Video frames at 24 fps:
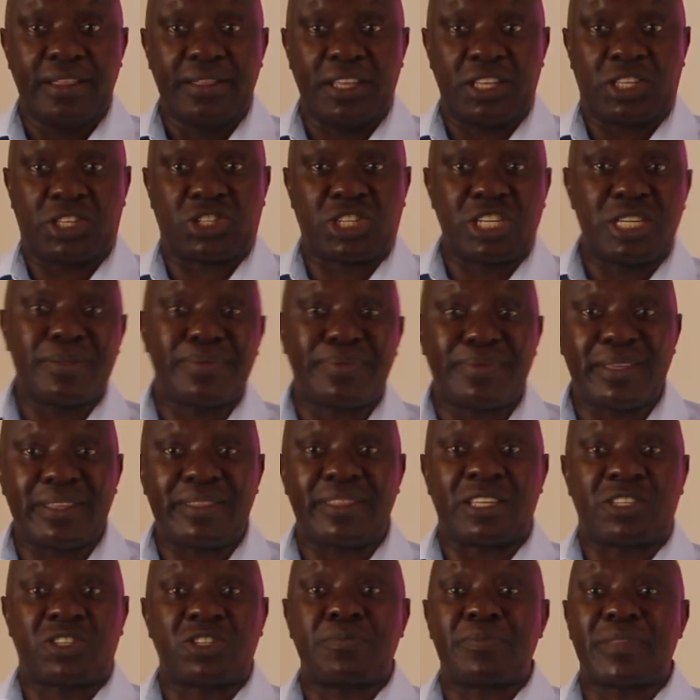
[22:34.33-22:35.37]
the dream
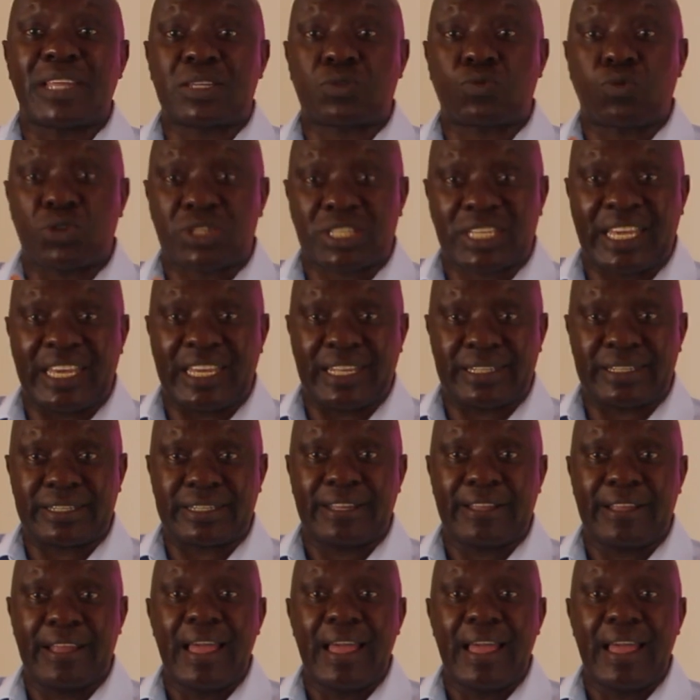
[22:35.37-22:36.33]
that was killed.